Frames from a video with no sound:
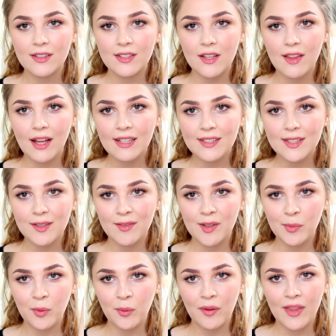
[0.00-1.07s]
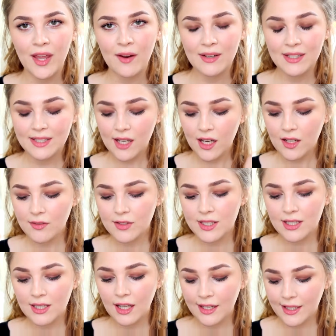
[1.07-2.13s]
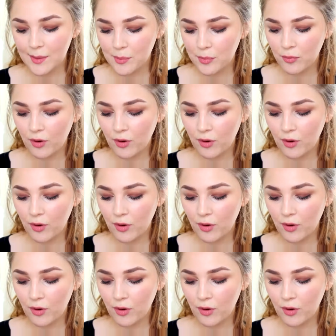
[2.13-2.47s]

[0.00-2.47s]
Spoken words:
So that's the Rimmel one there. It's kind of slightly